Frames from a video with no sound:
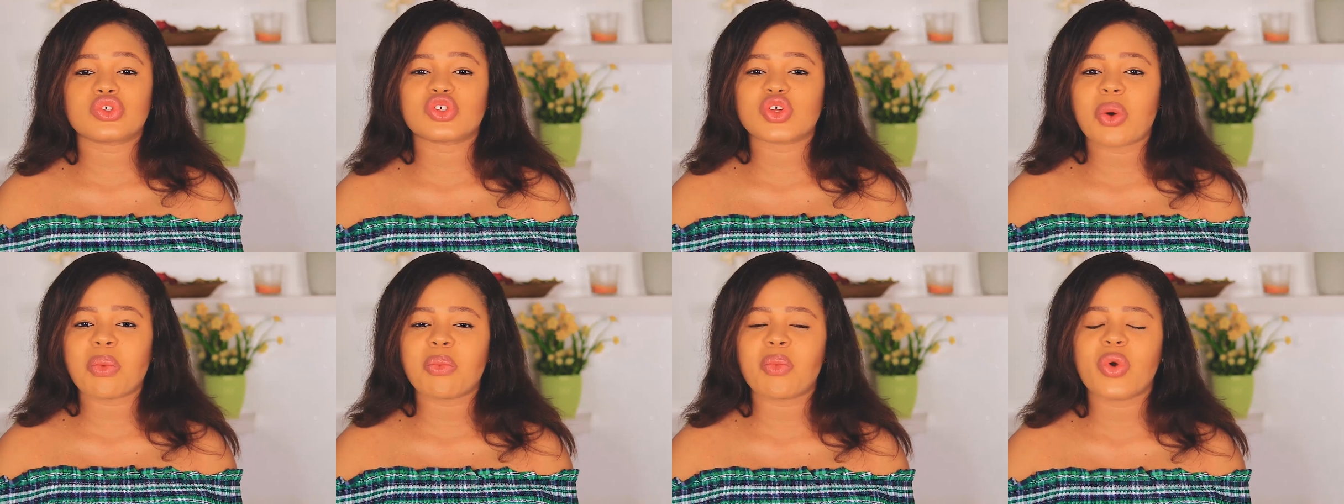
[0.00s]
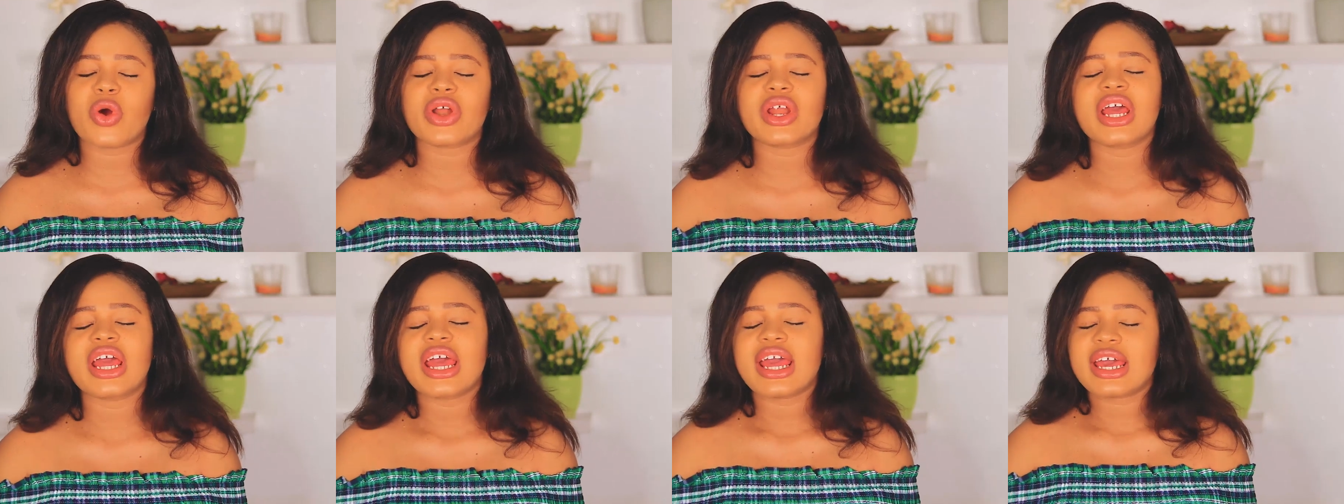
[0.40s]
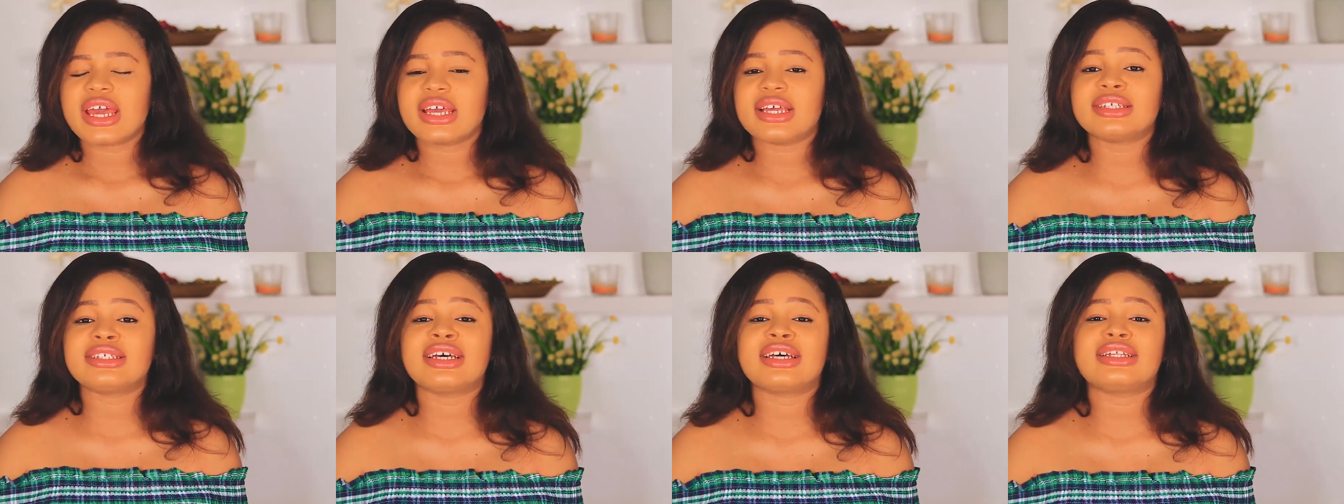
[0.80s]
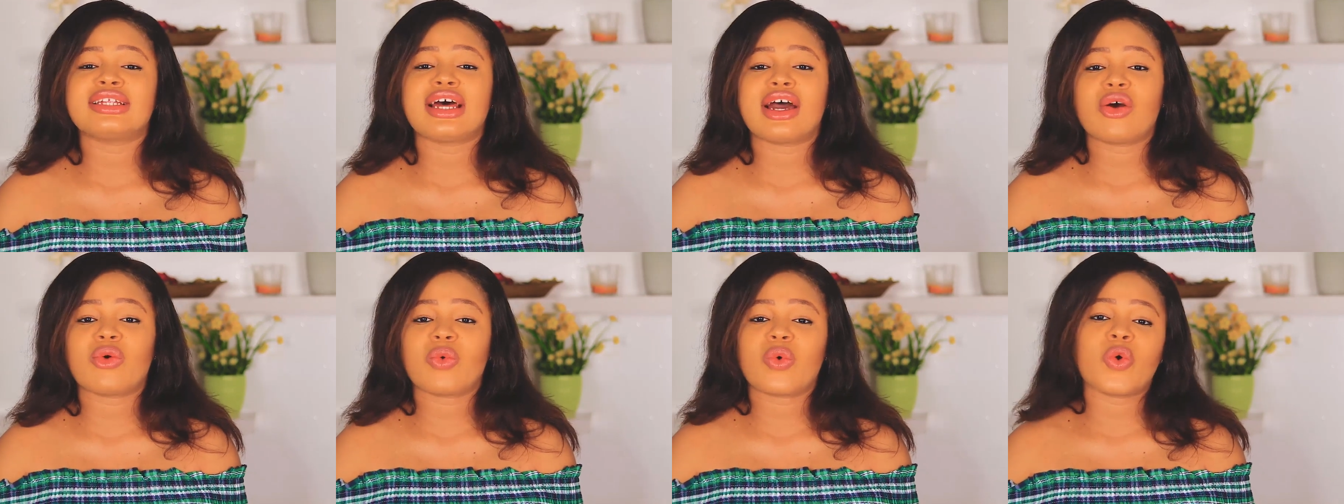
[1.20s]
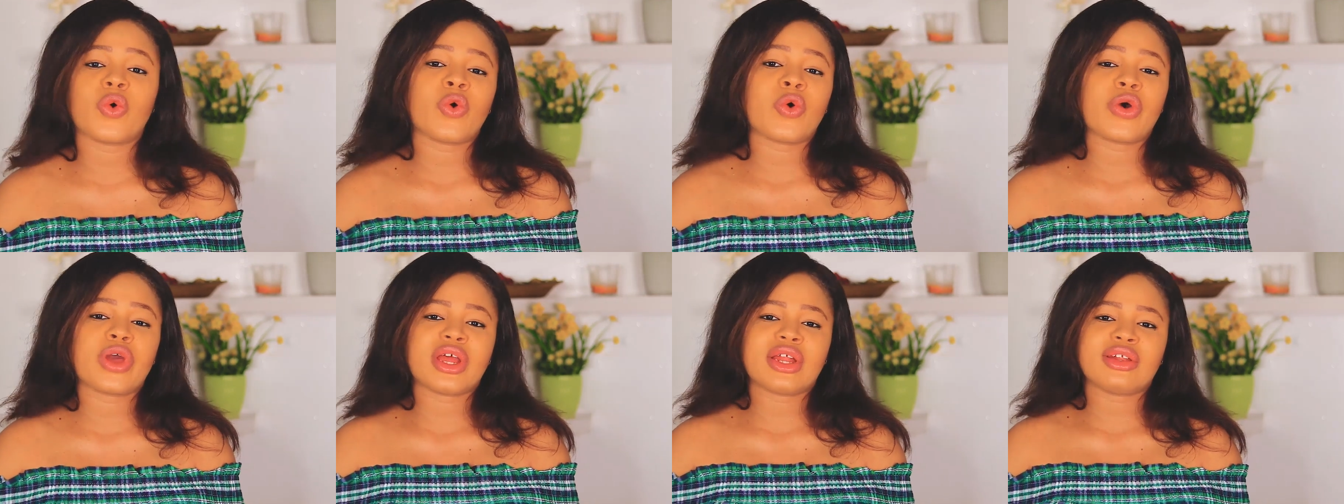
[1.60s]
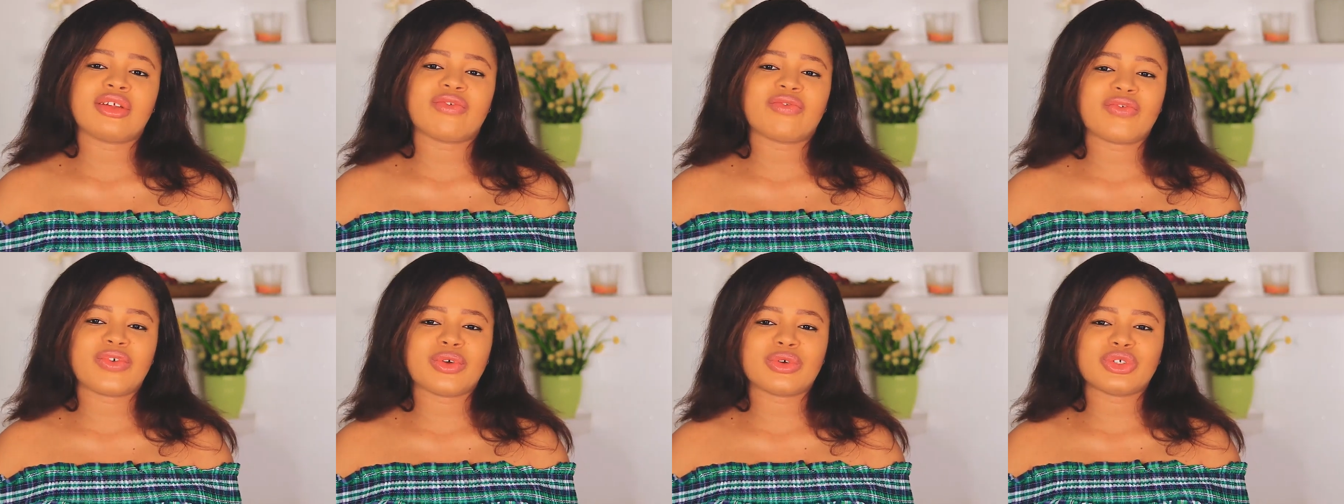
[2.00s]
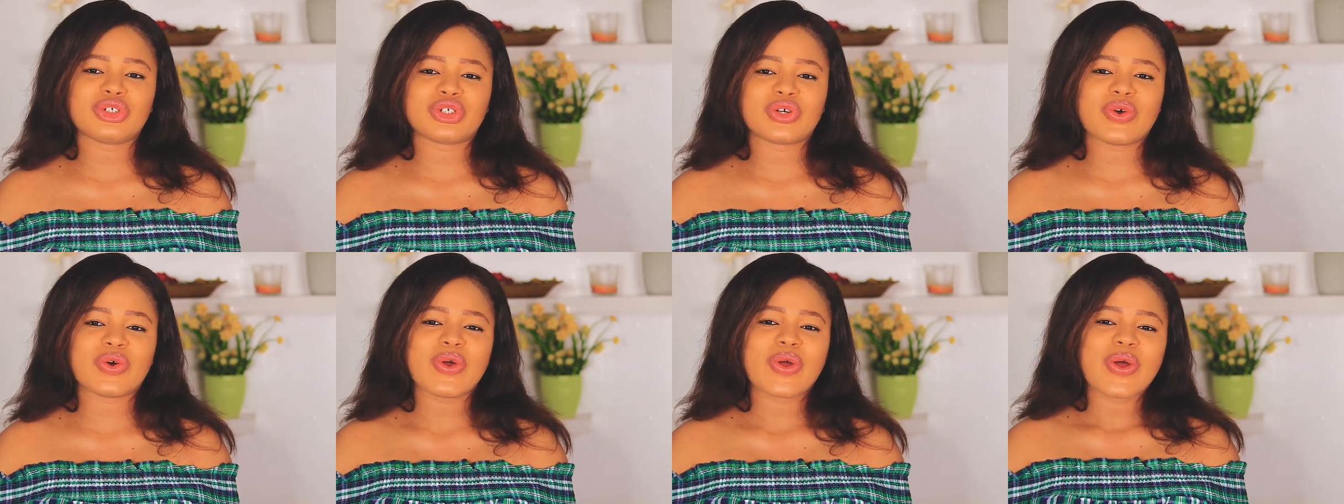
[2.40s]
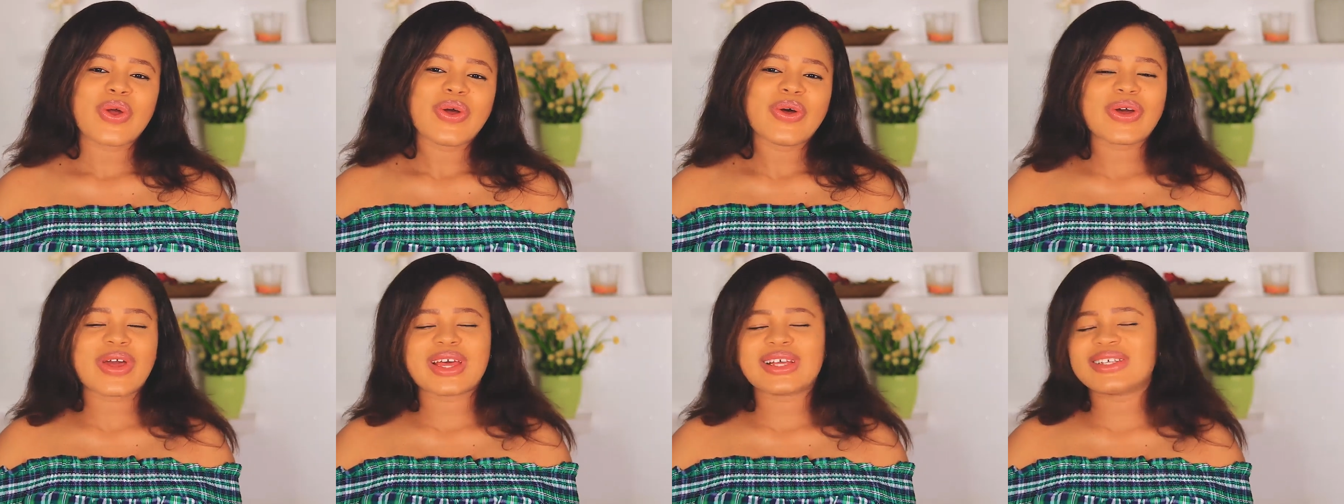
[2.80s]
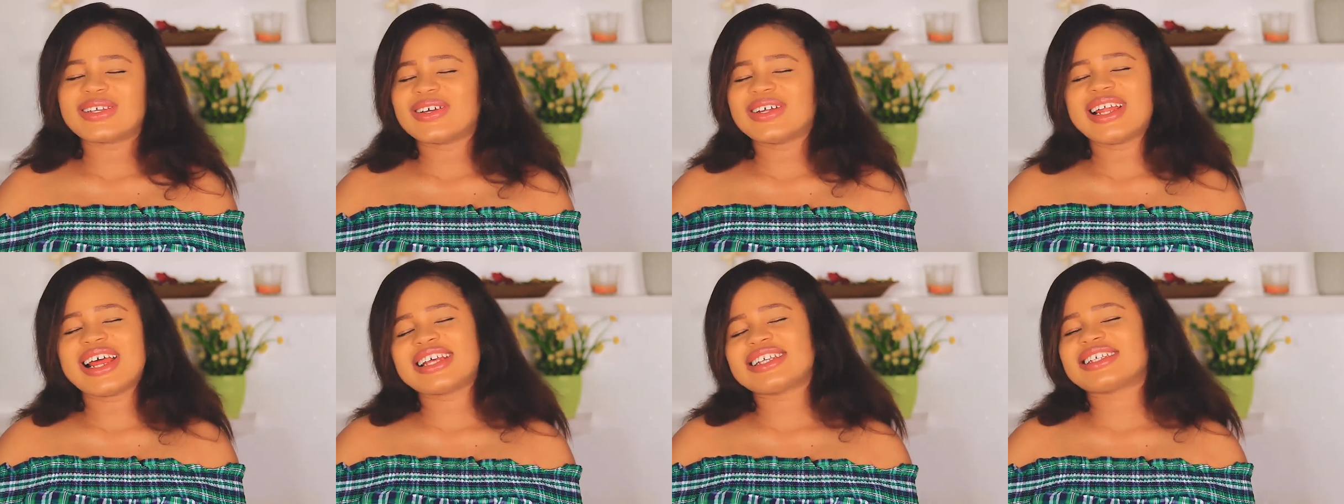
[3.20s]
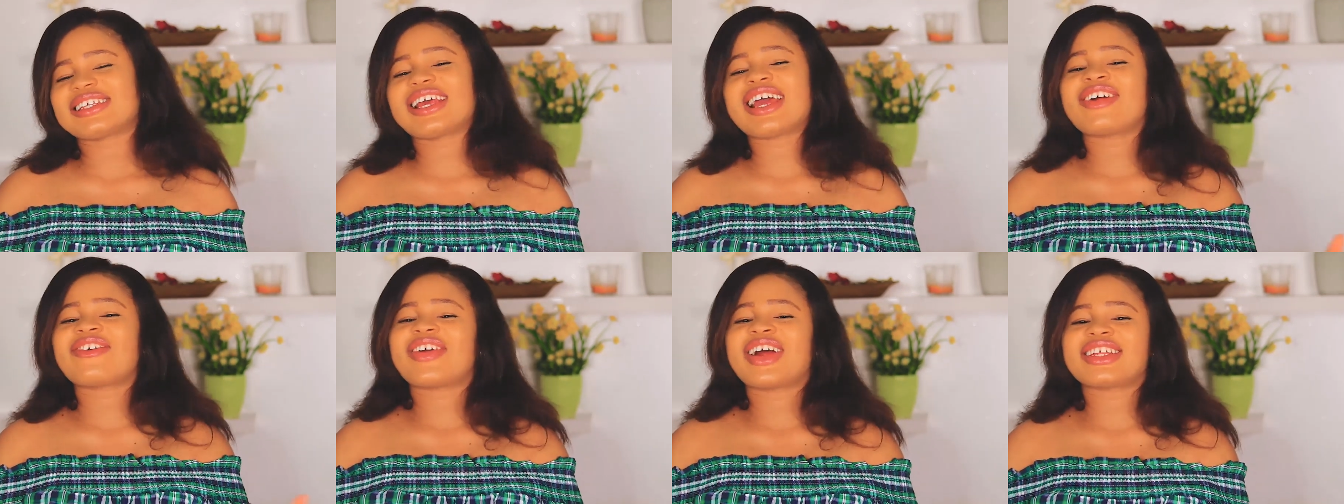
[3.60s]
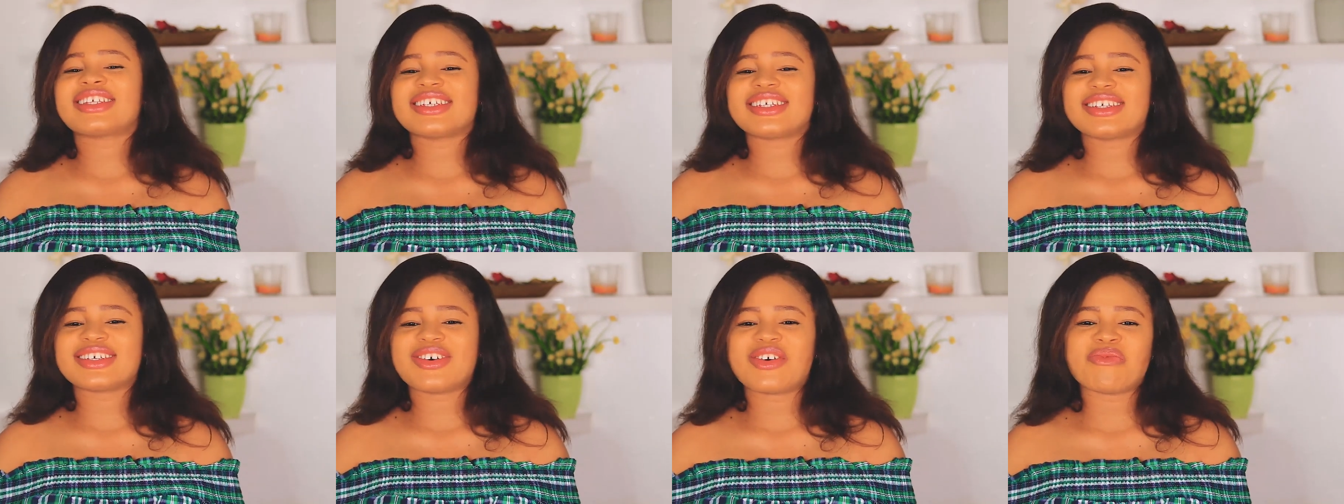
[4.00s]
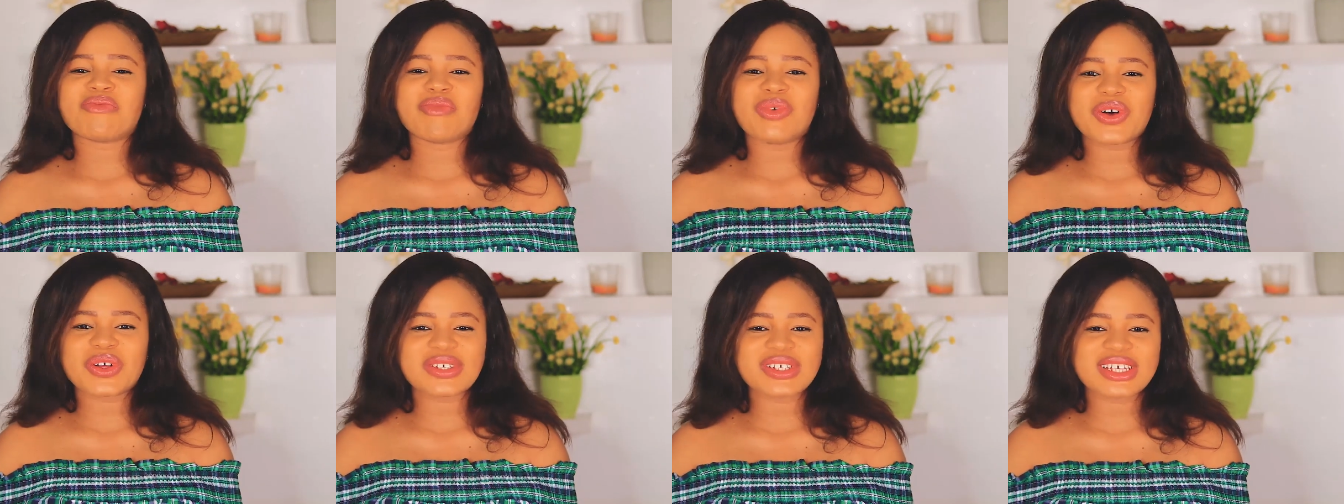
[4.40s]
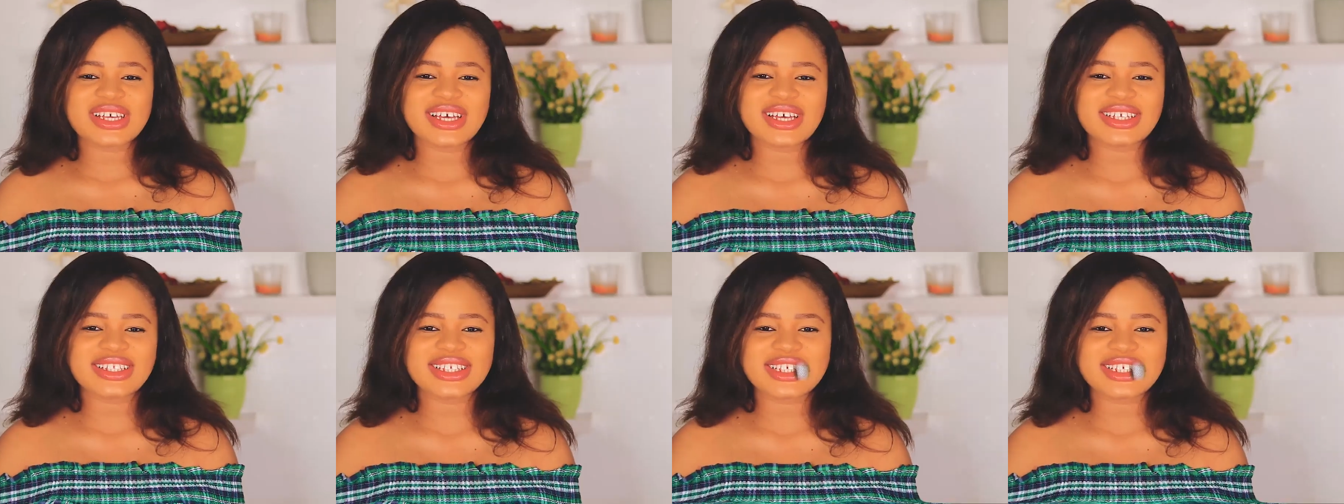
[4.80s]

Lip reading: someone either now or in the future. Okay, so let's get right into unboxing